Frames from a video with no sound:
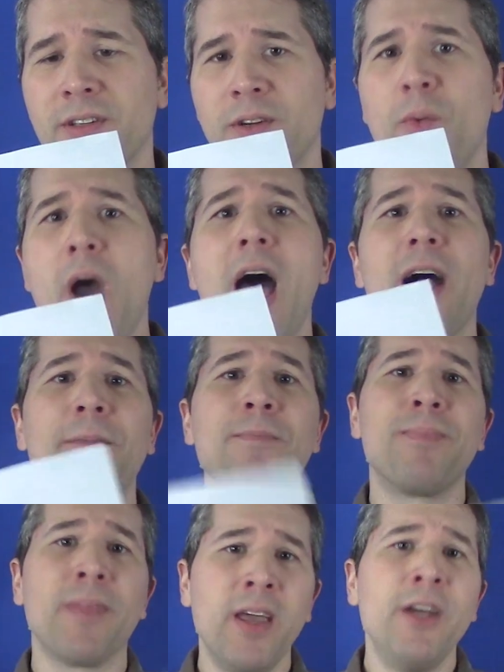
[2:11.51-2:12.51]
Well,
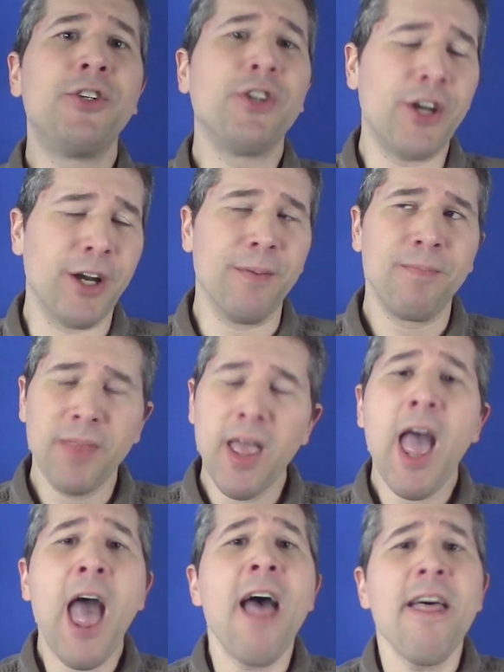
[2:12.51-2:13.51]
sure,
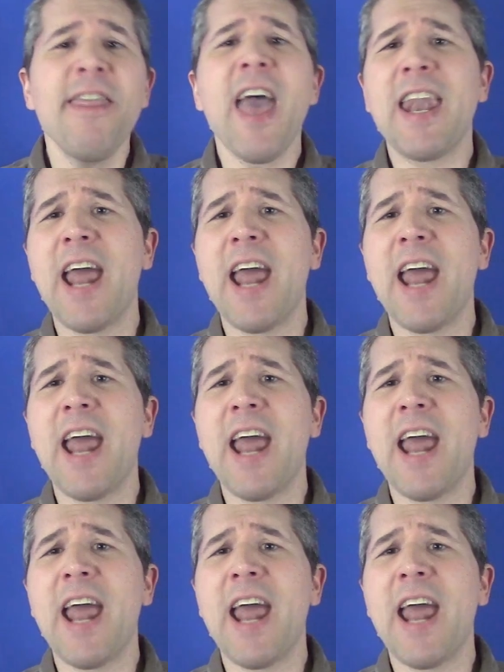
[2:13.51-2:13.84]
that